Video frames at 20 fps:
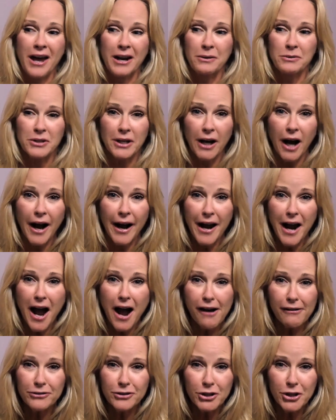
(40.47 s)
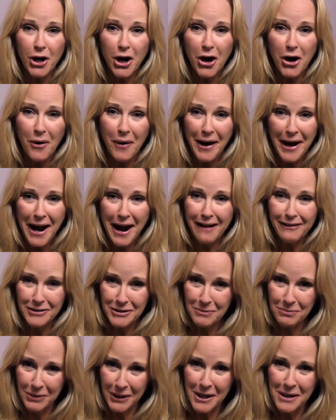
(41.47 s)
And it was like, I have to go, I
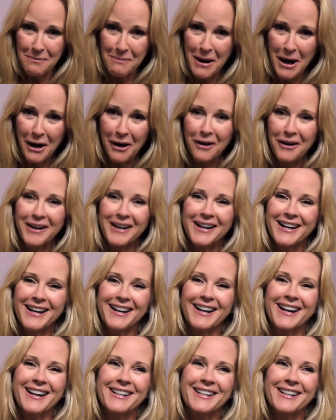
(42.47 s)
have to play Mary.